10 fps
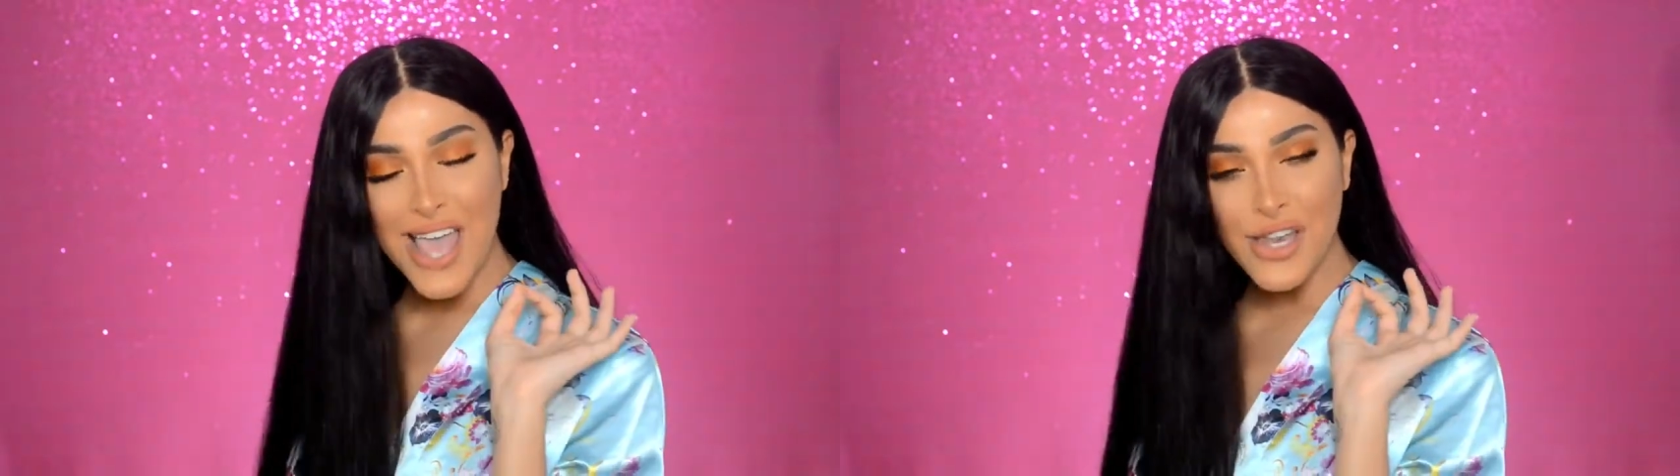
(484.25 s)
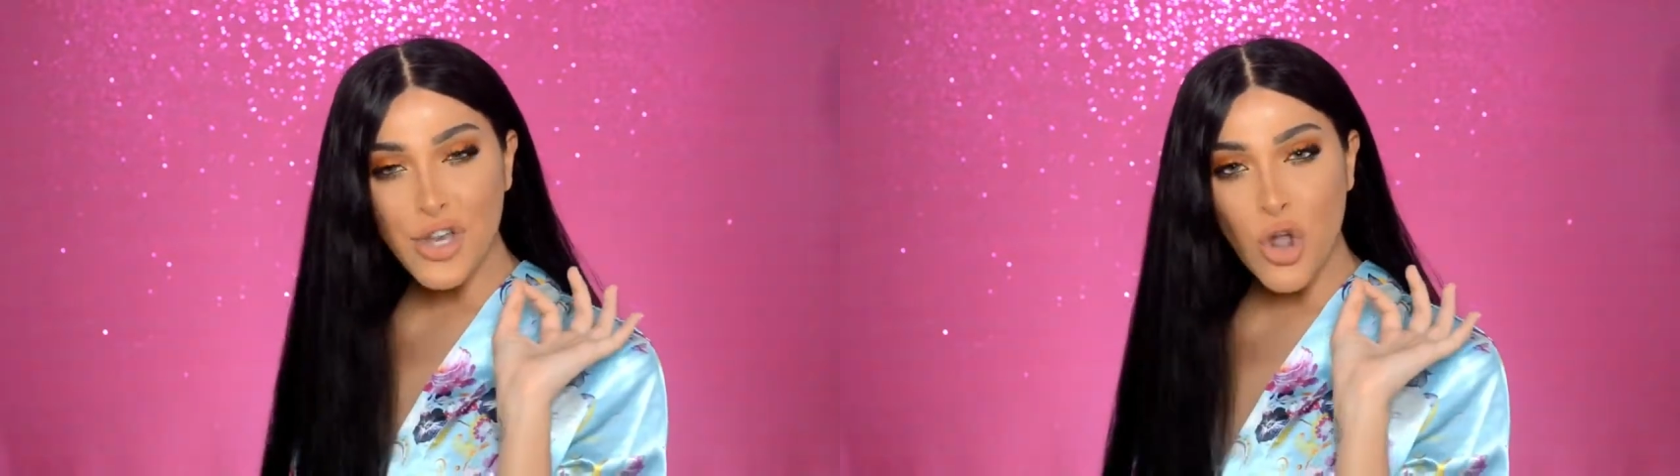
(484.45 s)

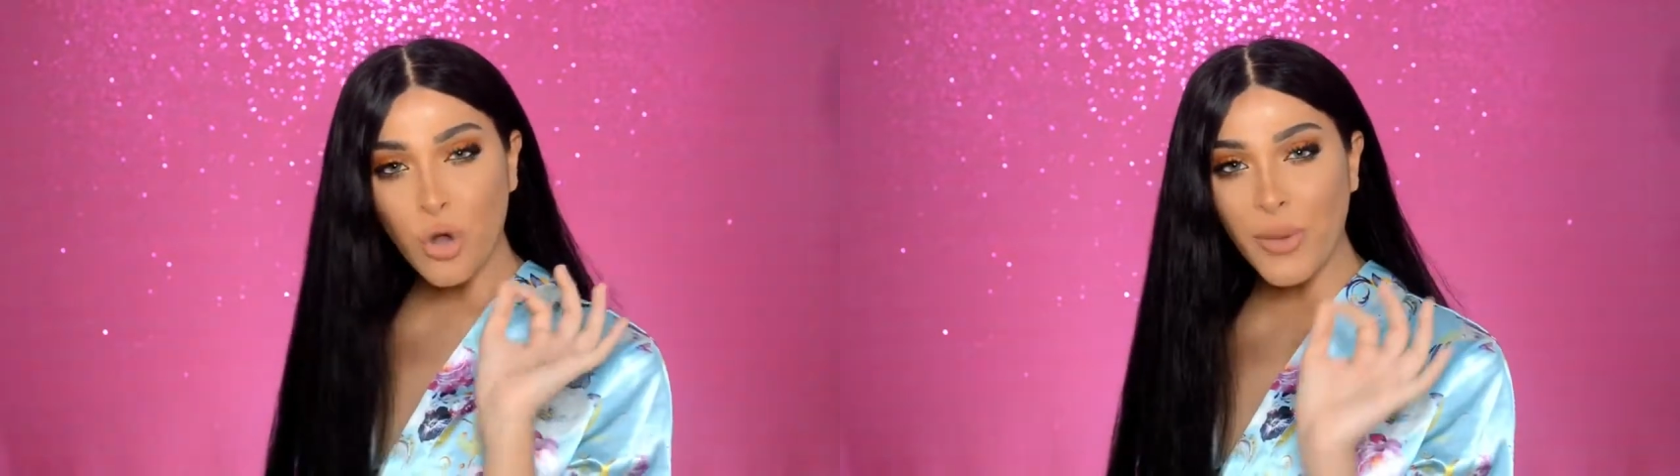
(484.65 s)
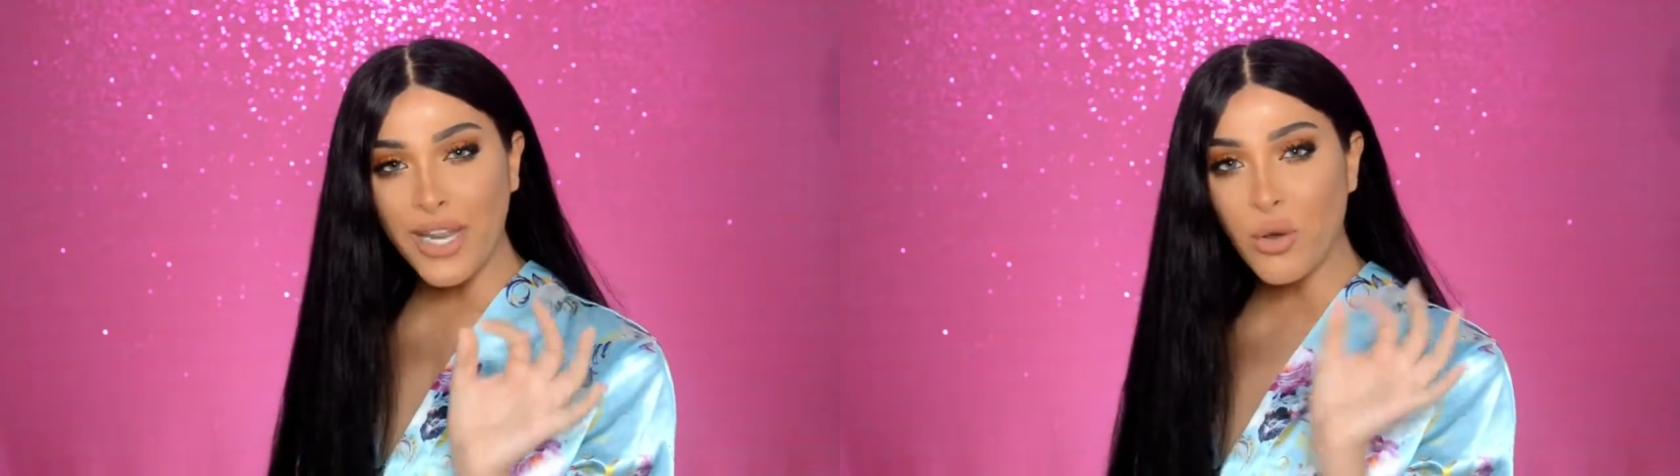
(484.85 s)
and
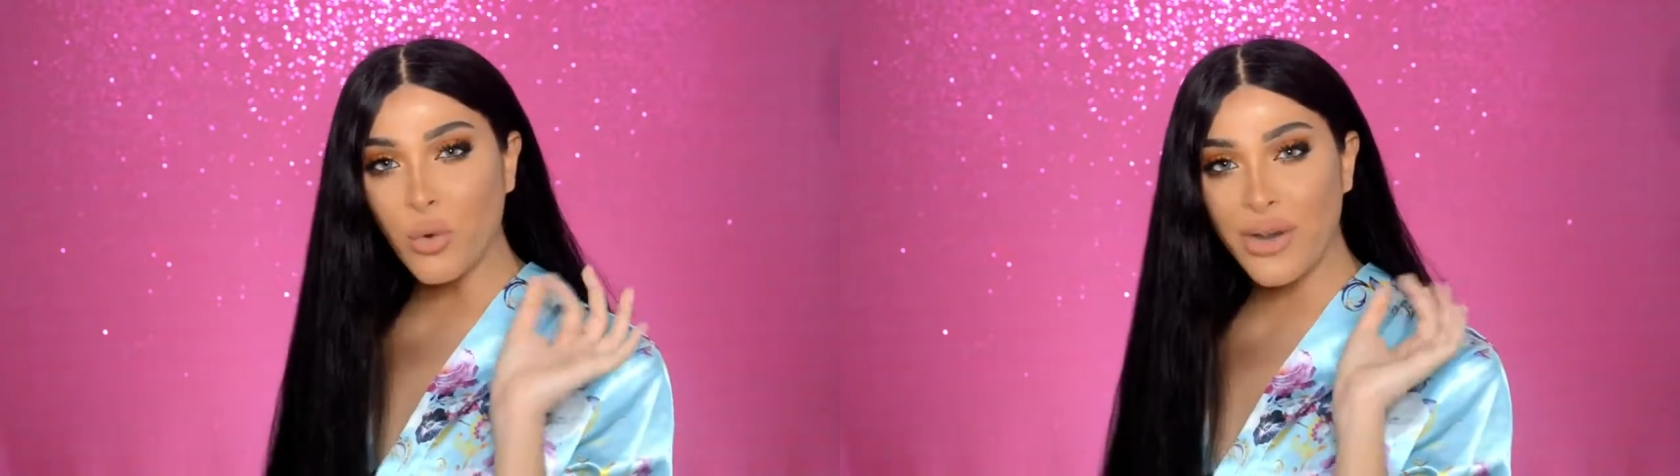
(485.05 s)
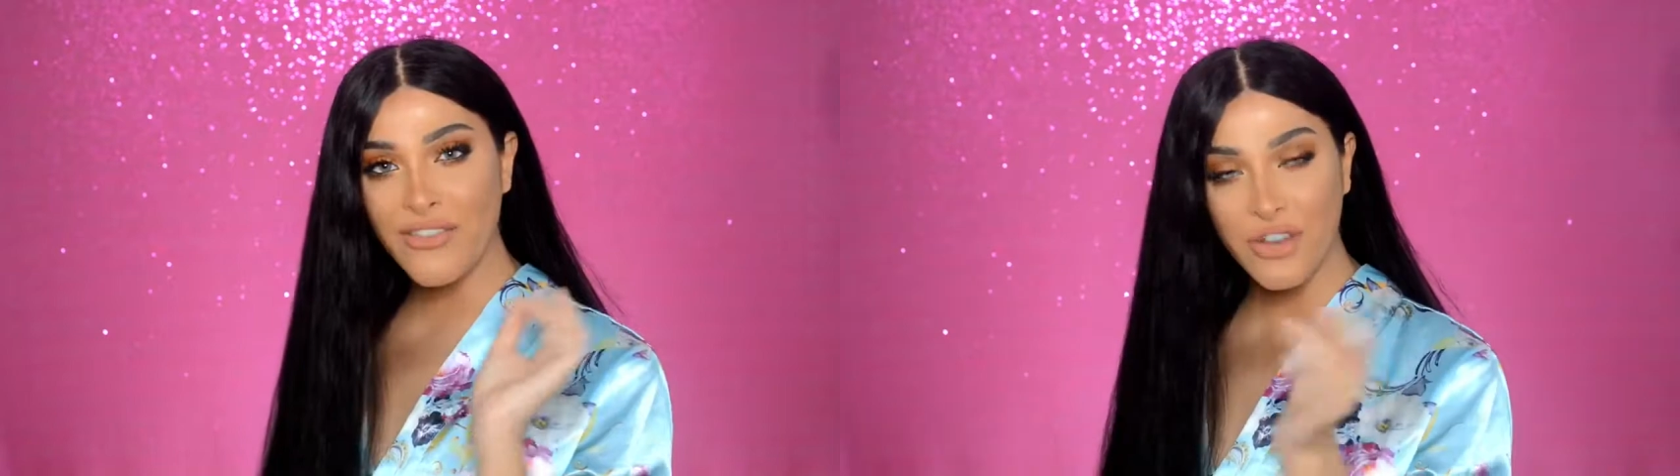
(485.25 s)
nobody would ever